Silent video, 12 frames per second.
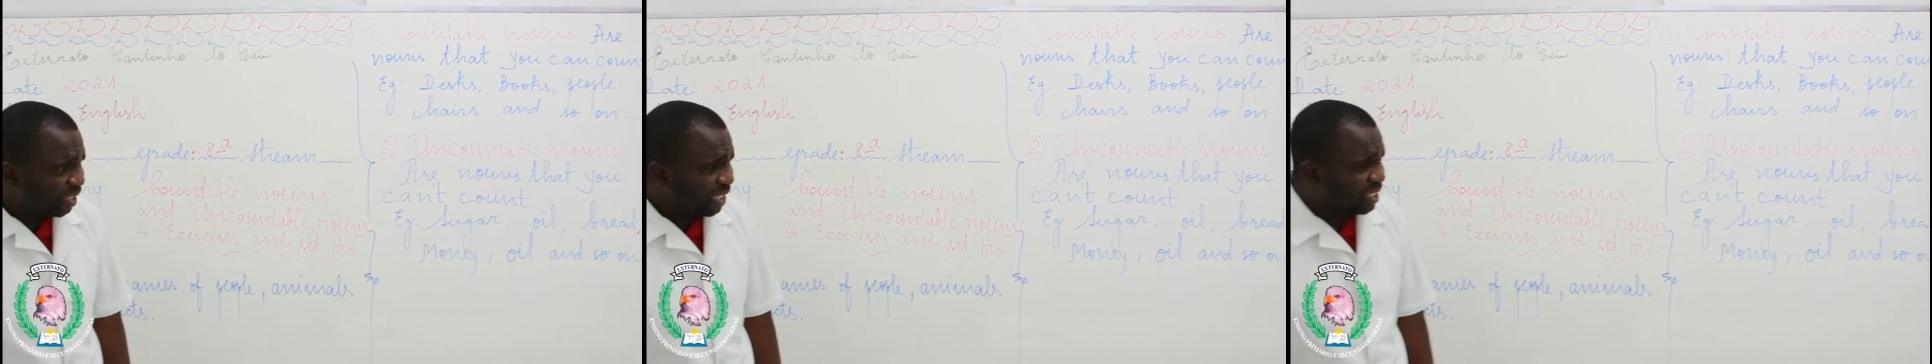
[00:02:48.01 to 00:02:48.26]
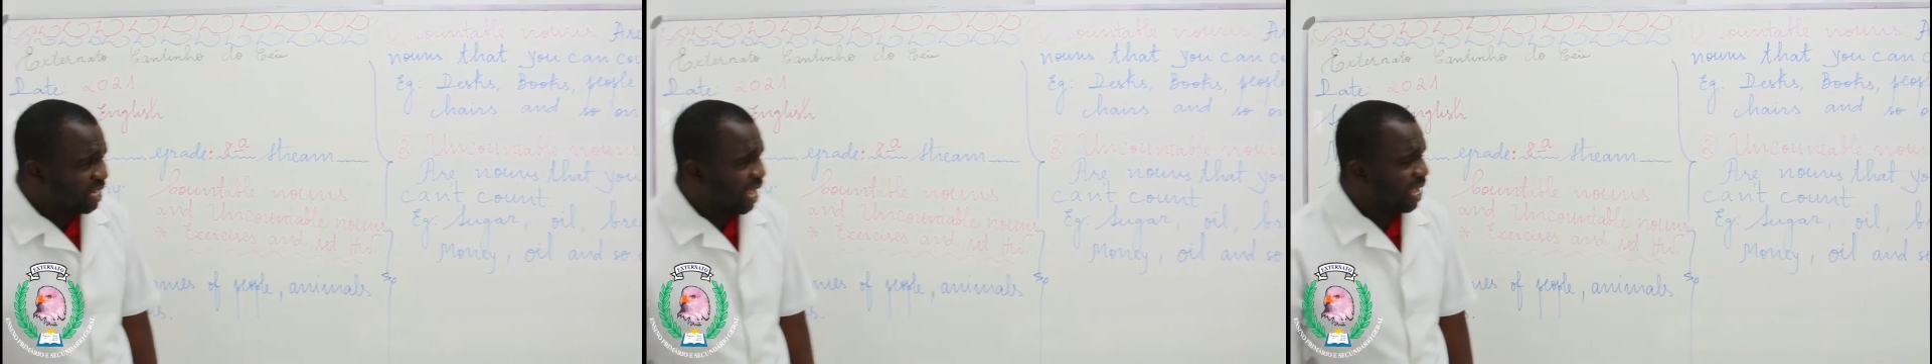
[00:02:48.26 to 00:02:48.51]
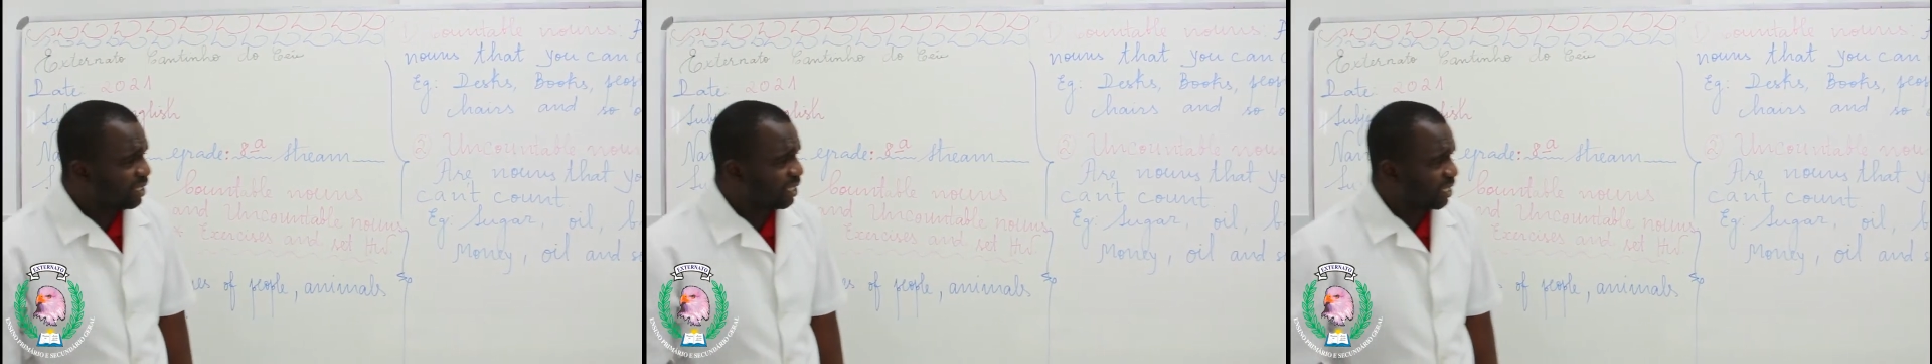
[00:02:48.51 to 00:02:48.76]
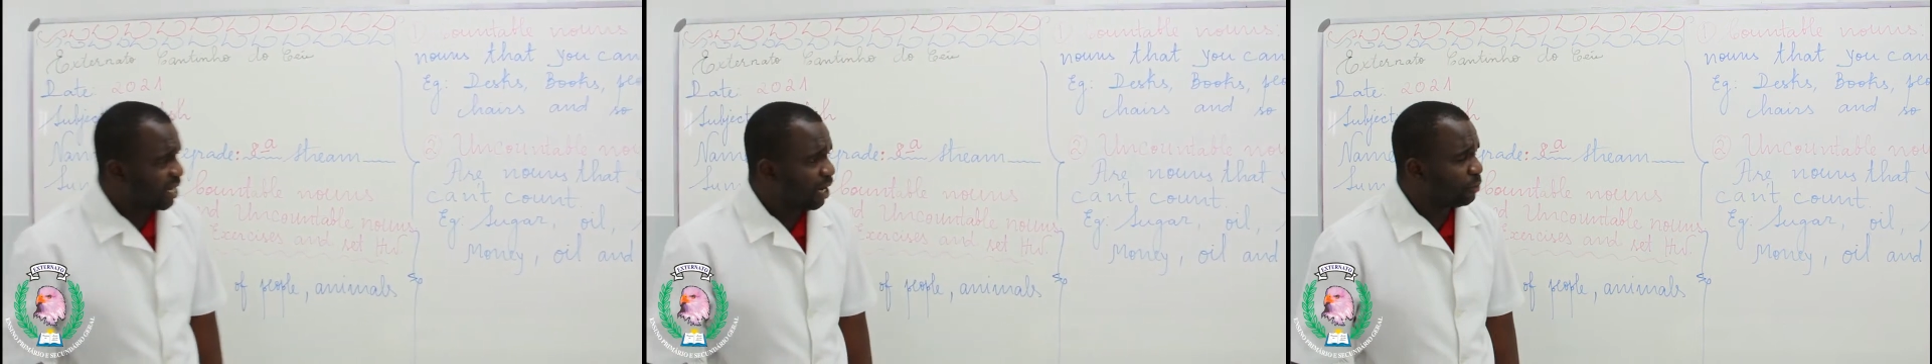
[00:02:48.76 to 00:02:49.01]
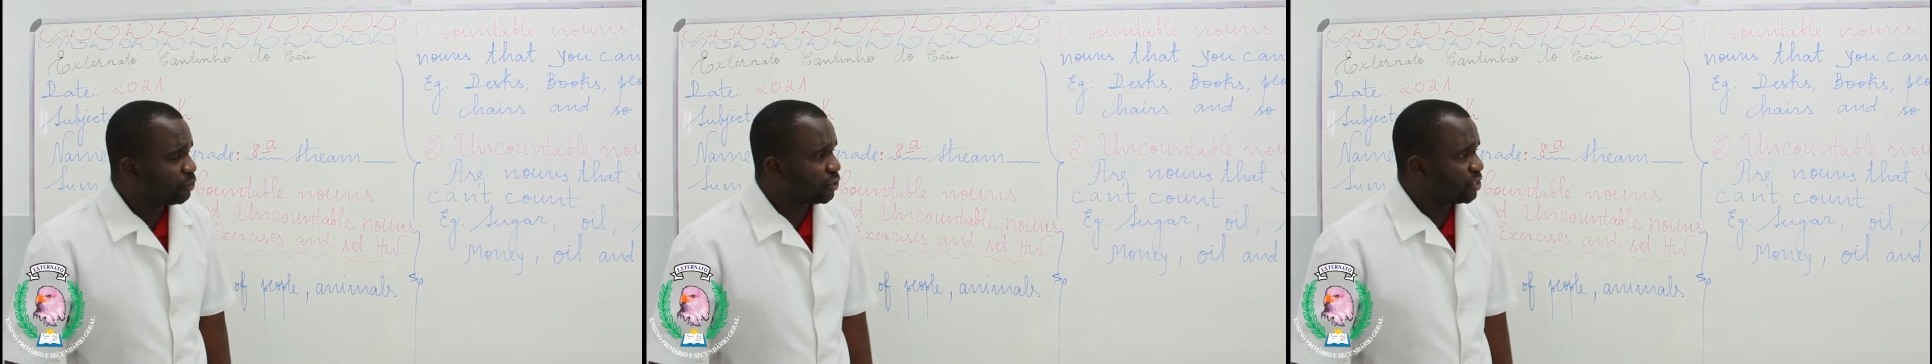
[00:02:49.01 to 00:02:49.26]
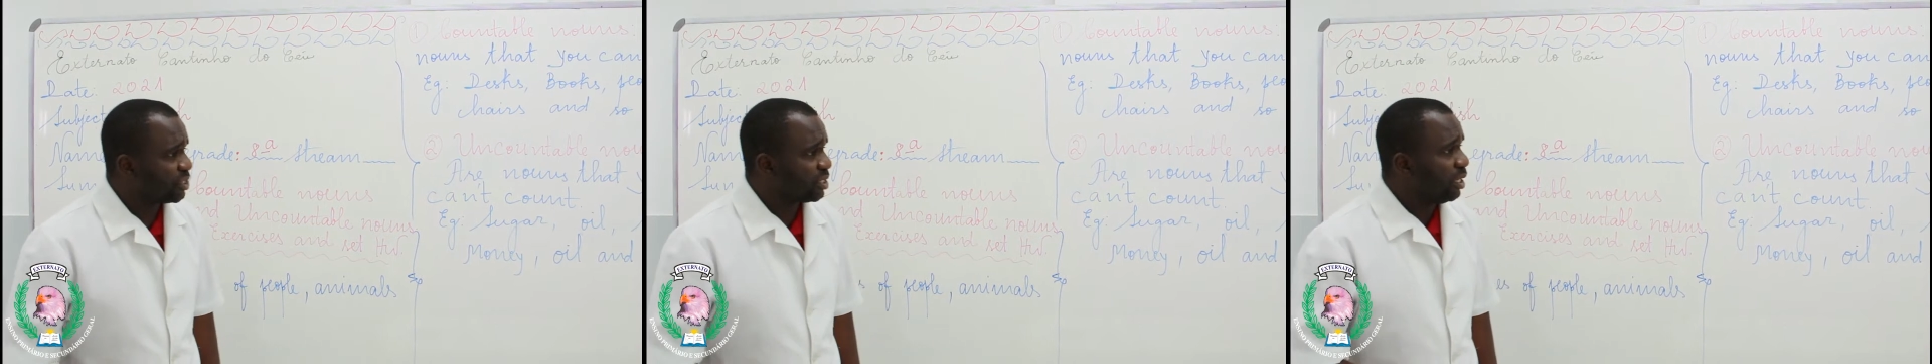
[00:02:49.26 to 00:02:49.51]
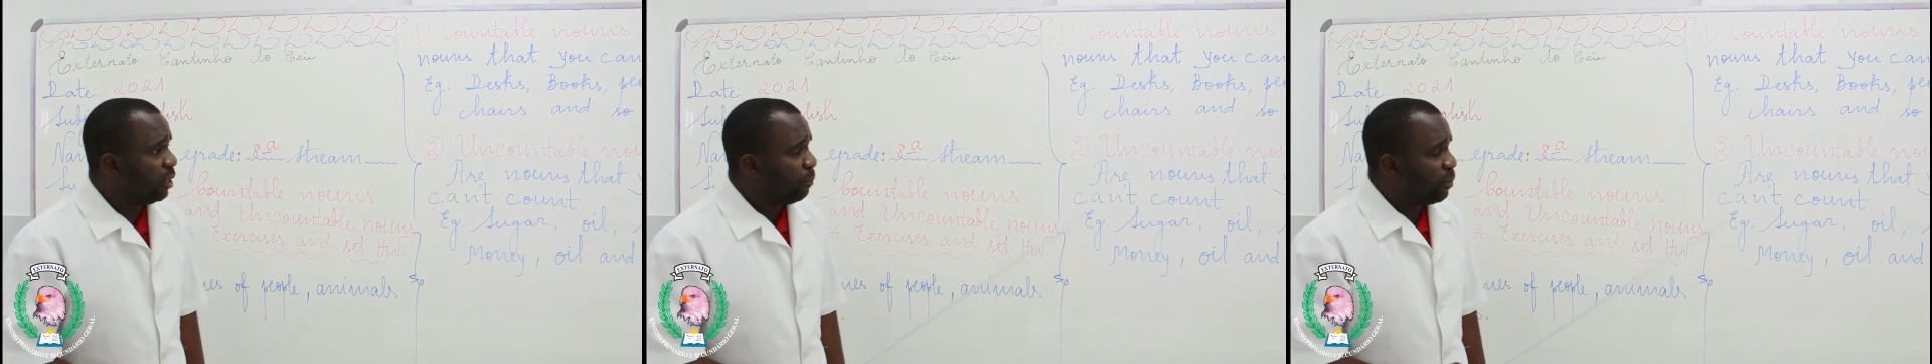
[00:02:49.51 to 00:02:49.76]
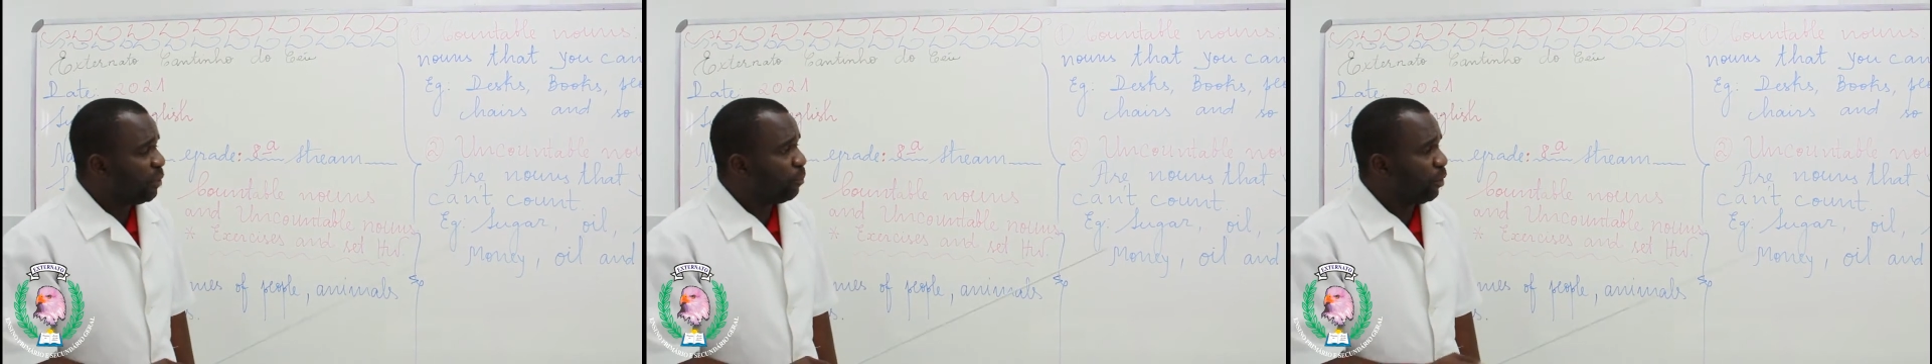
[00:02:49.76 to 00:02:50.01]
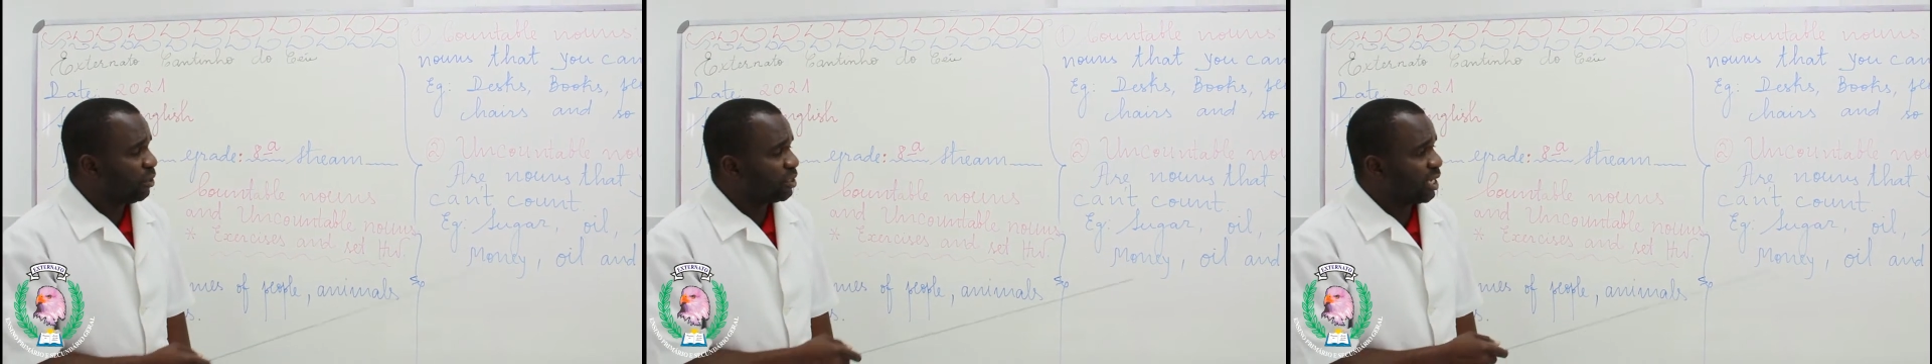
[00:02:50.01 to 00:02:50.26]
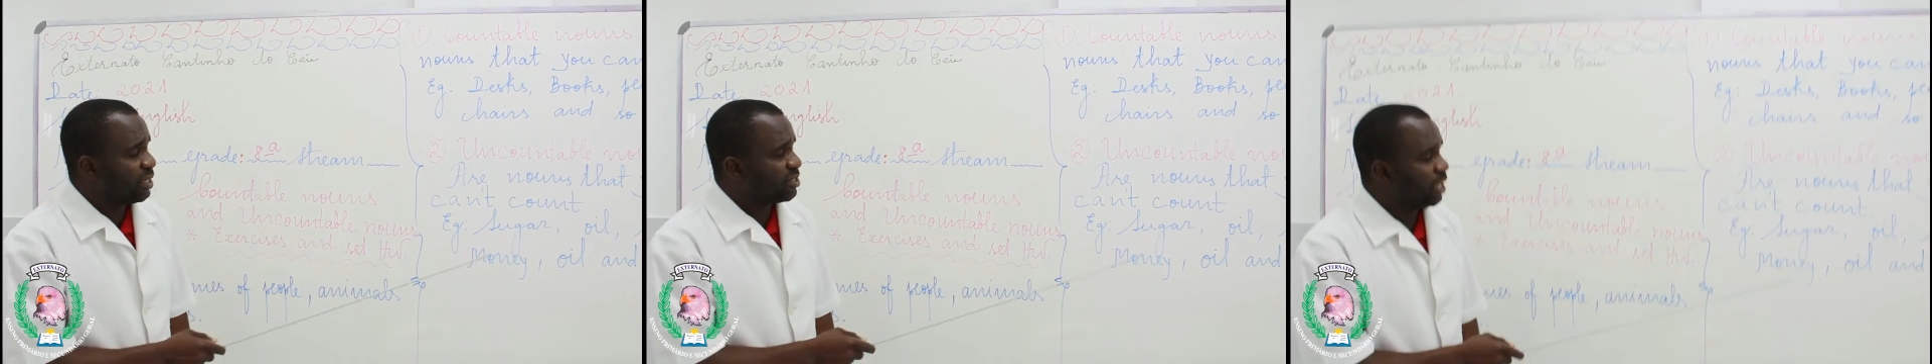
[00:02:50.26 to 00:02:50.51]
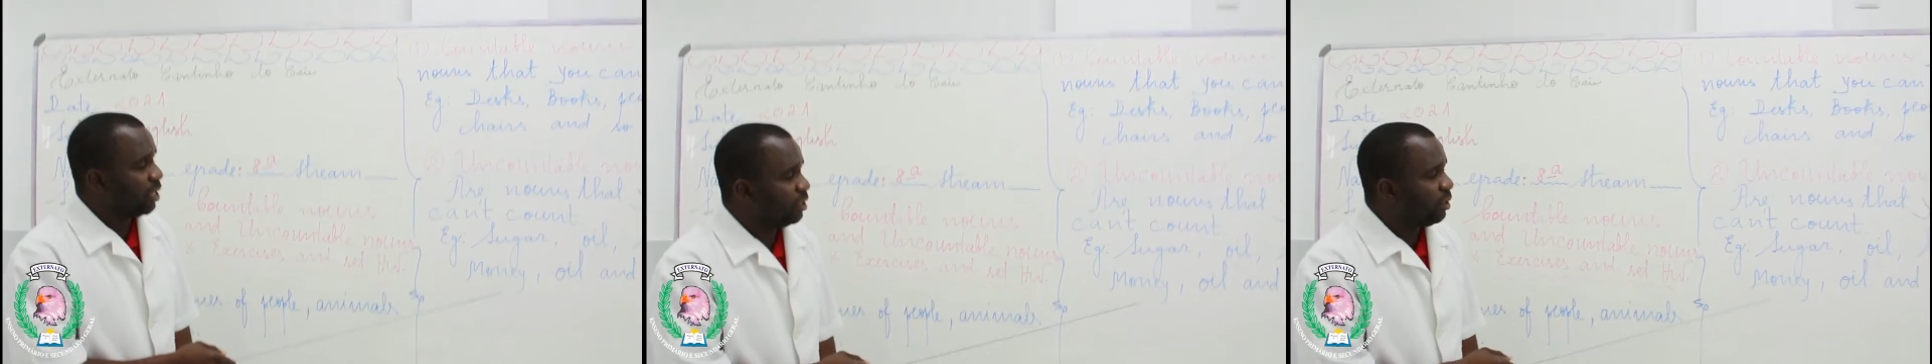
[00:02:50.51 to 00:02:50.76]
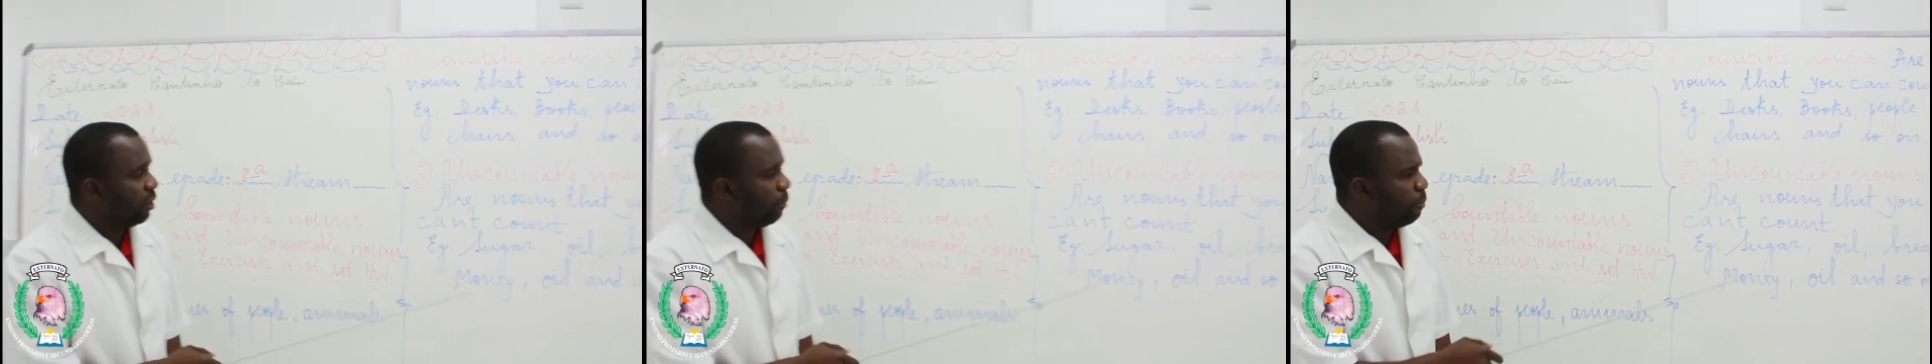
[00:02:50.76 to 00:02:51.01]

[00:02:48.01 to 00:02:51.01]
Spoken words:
in other countries, people can say